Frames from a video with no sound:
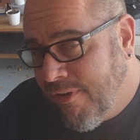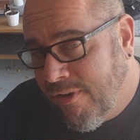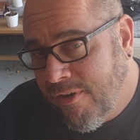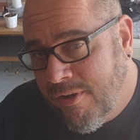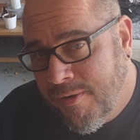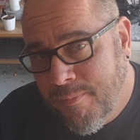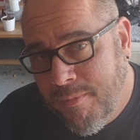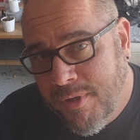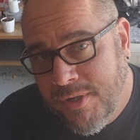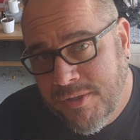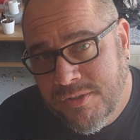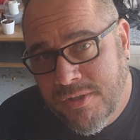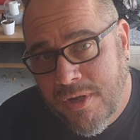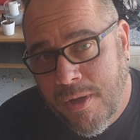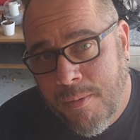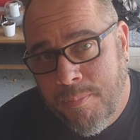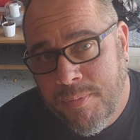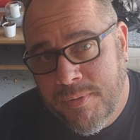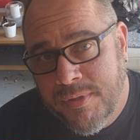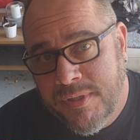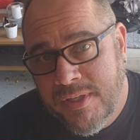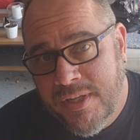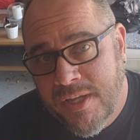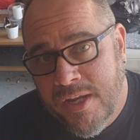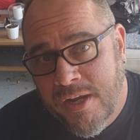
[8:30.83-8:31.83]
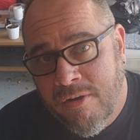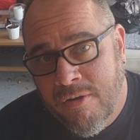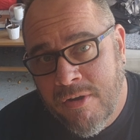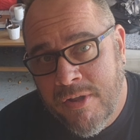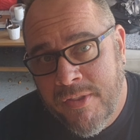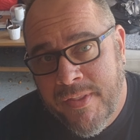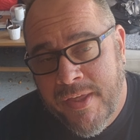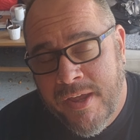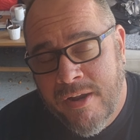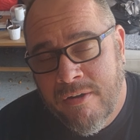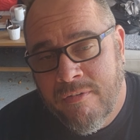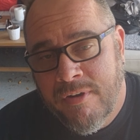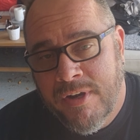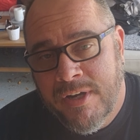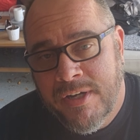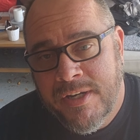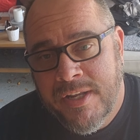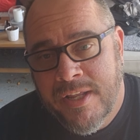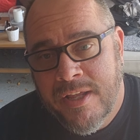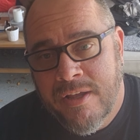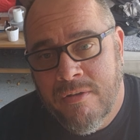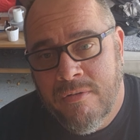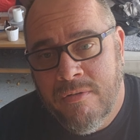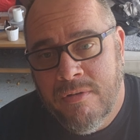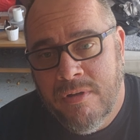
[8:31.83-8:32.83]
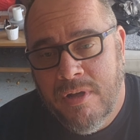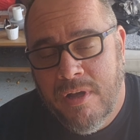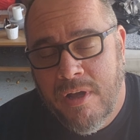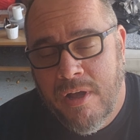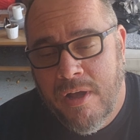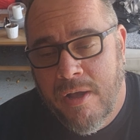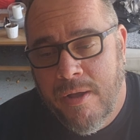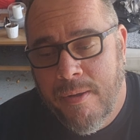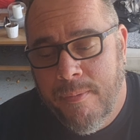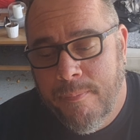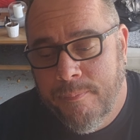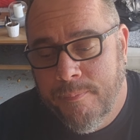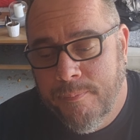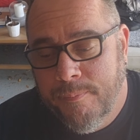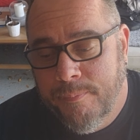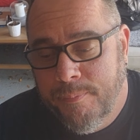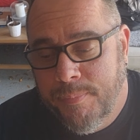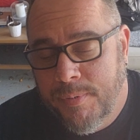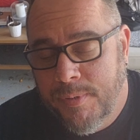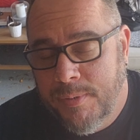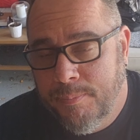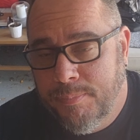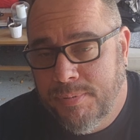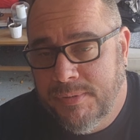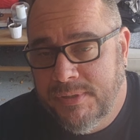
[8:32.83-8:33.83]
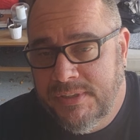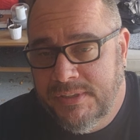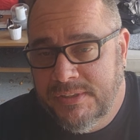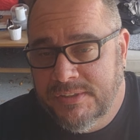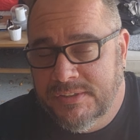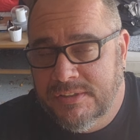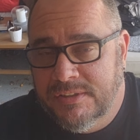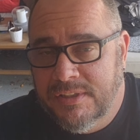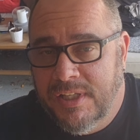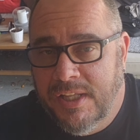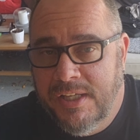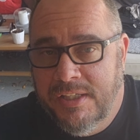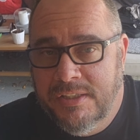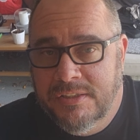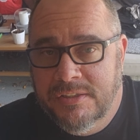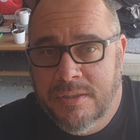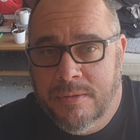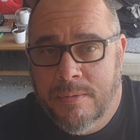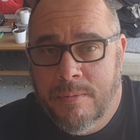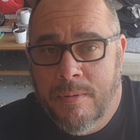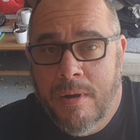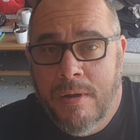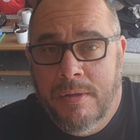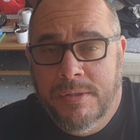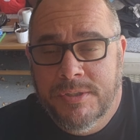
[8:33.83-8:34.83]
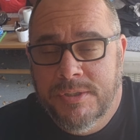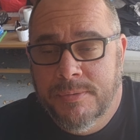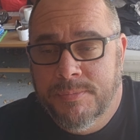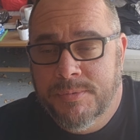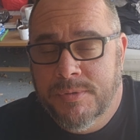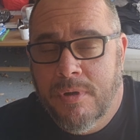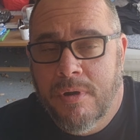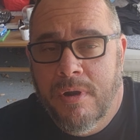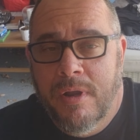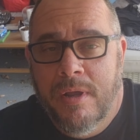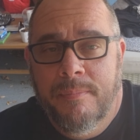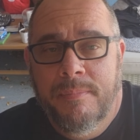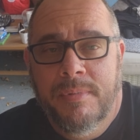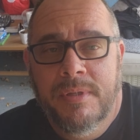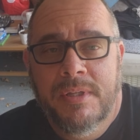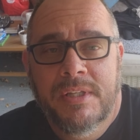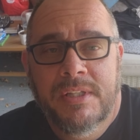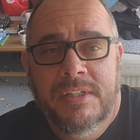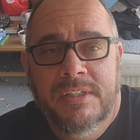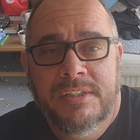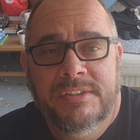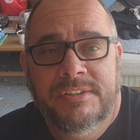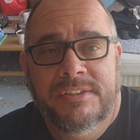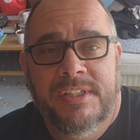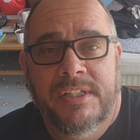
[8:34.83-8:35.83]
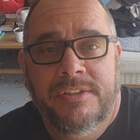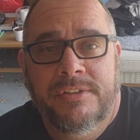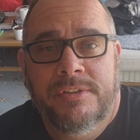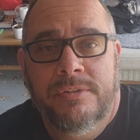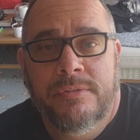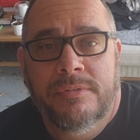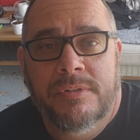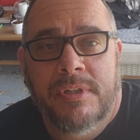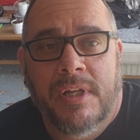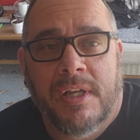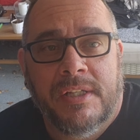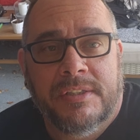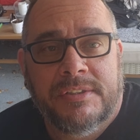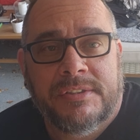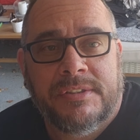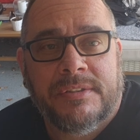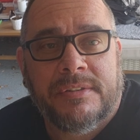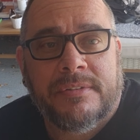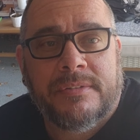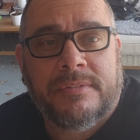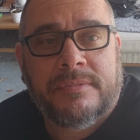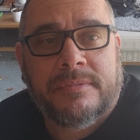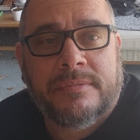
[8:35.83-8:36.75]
very much up in the air on that right now. But please like, subscribe. Stay tuned, guys.